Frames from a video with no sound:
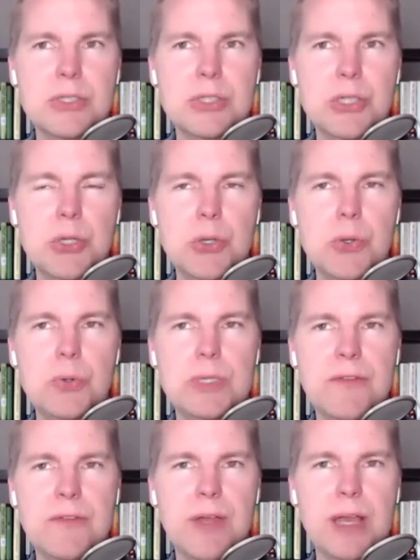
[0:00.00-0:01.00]
two
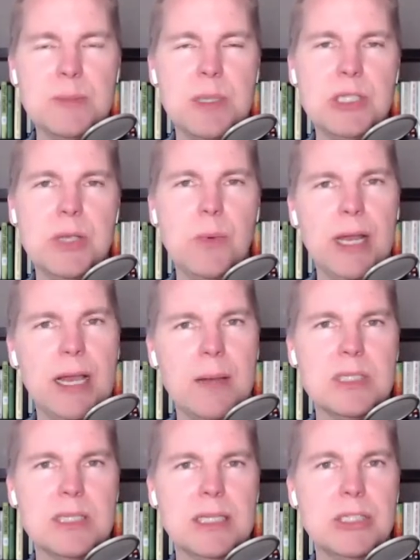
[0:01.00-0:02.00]
different, especially when it
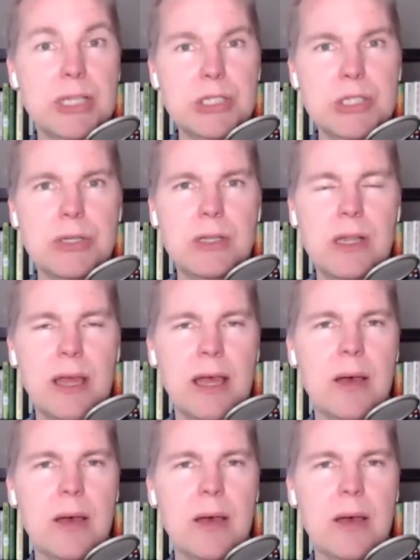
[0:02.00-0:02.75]
comes to digital,